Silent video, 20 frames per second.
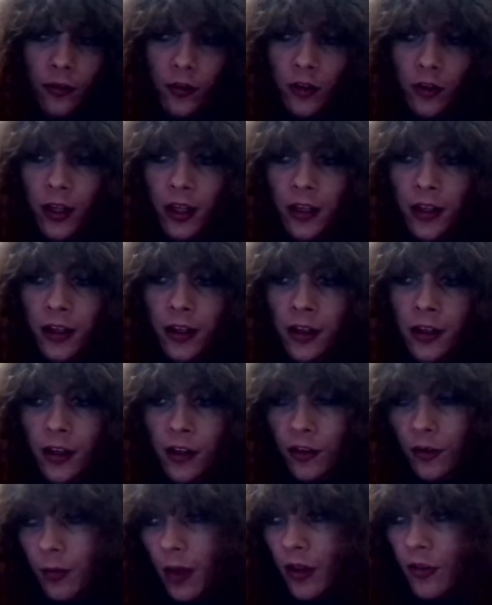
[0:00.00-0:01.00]
for
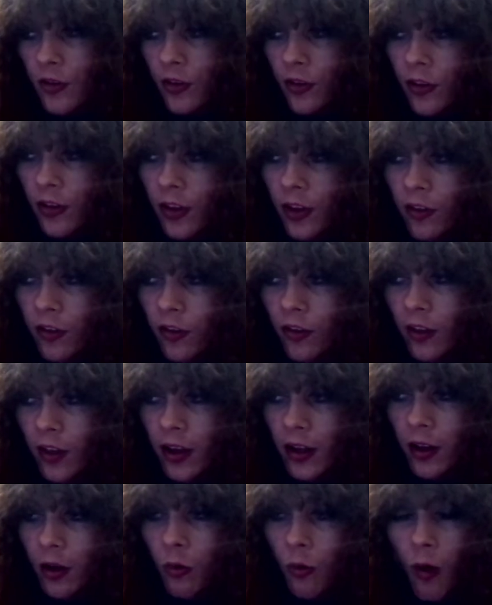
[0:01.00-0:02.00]
because it mentions things it's
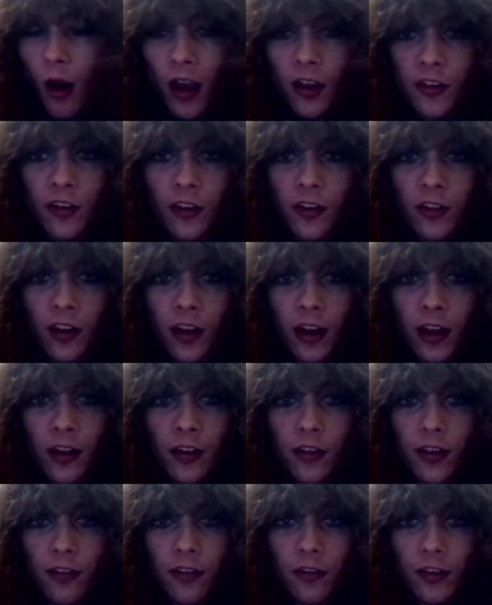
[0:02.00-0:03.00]
like quasi
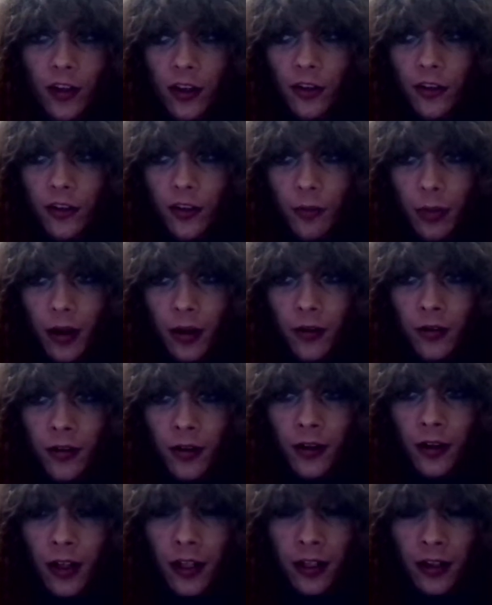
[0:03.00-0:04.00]
scientific as compared to
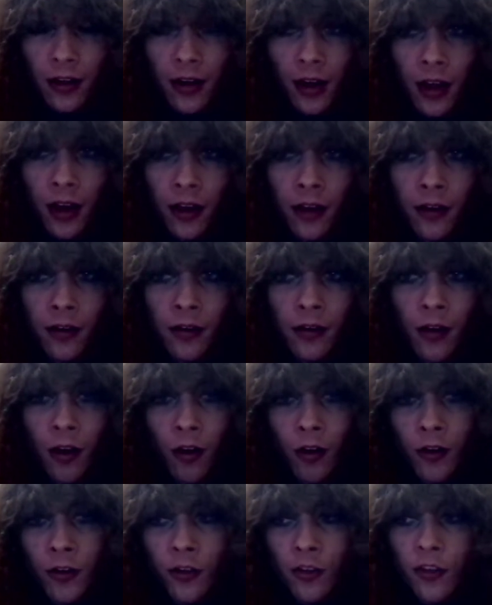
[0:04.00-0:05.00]
like non
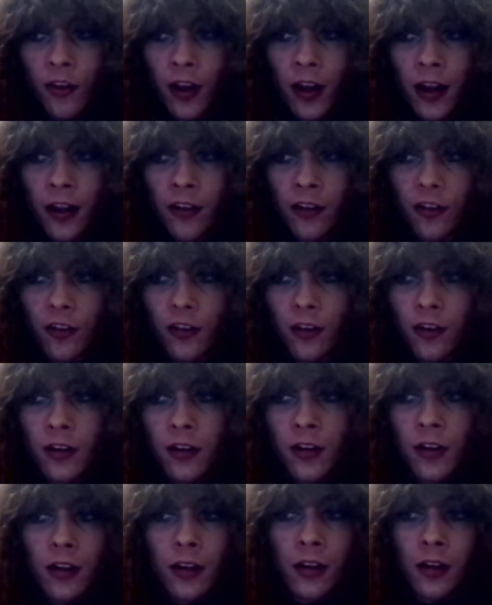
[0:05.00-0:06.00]
hard science, and
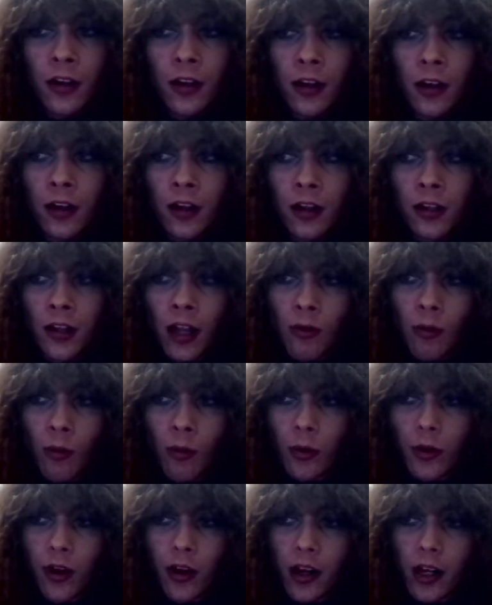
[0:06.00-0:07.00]
a lot of what
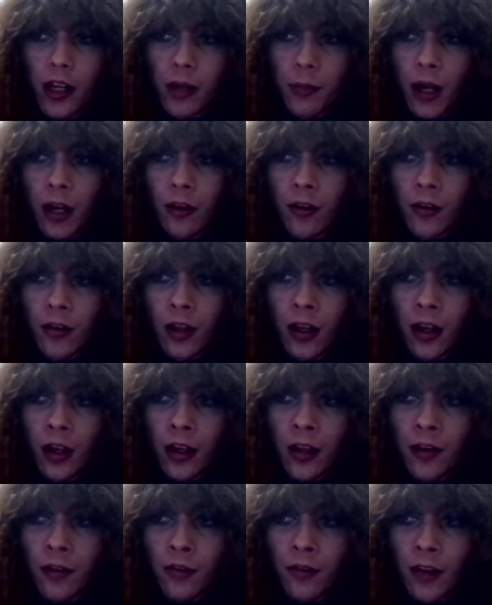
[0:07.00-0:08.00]
we're talking about,
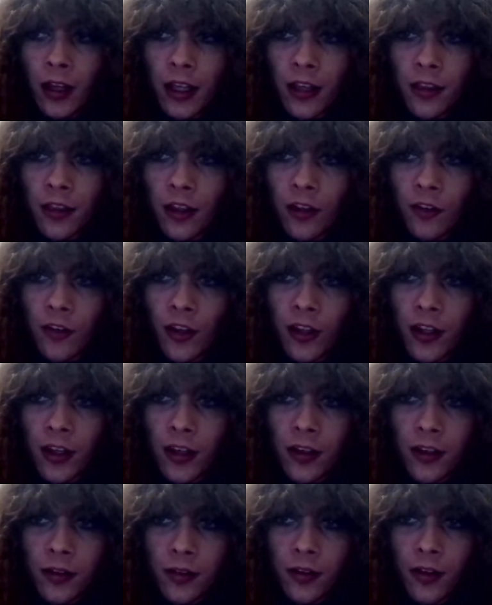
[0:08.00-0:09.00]
like things like
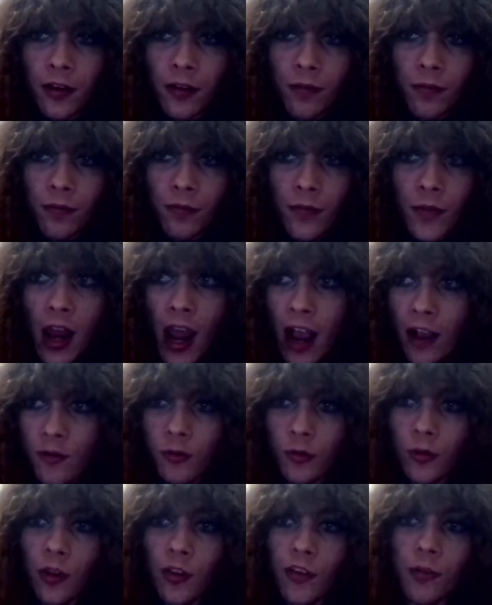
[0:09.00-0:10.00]
the
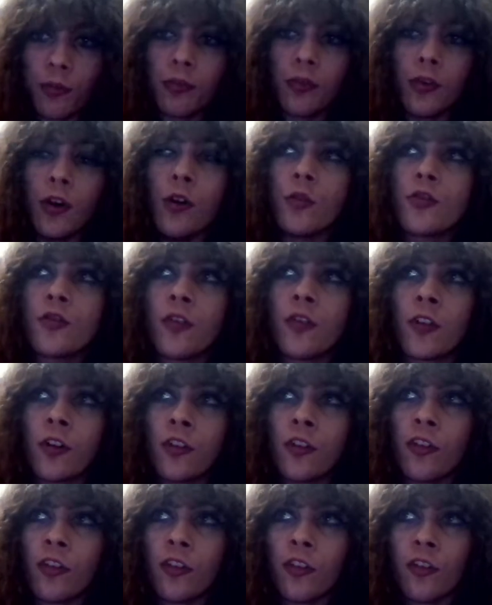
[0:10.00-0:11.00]
naturalist approach
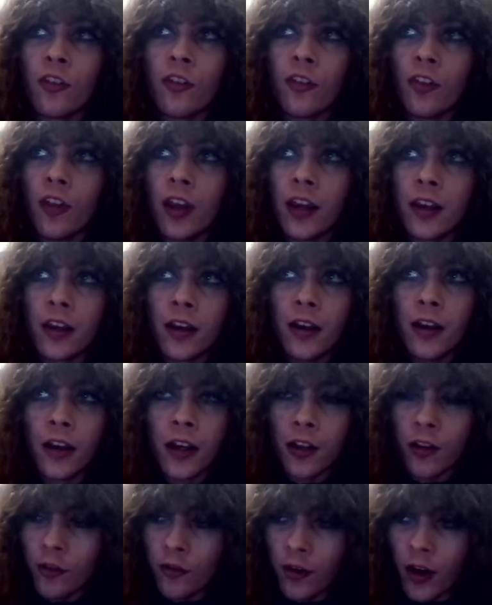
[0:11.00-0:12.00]
versus like a
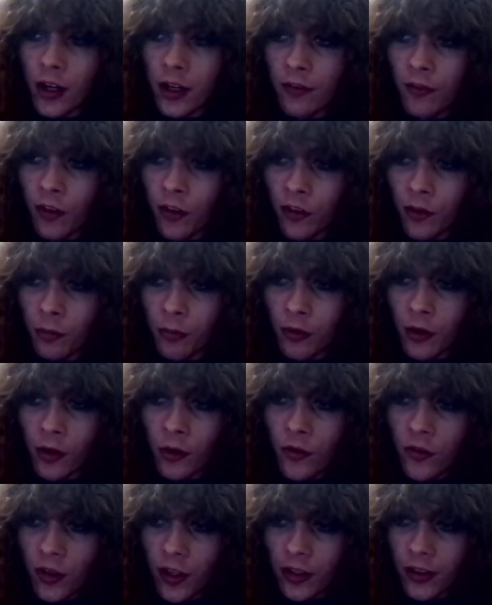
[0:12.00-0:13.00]
constructivist
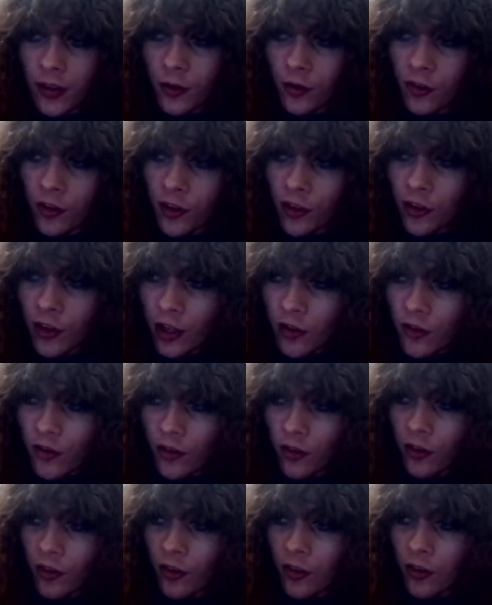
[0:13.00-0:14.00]
approach. Like there's
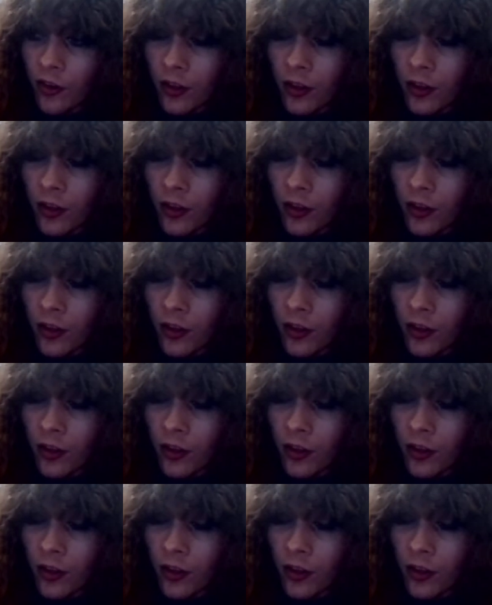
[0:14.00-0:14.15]
distinctions.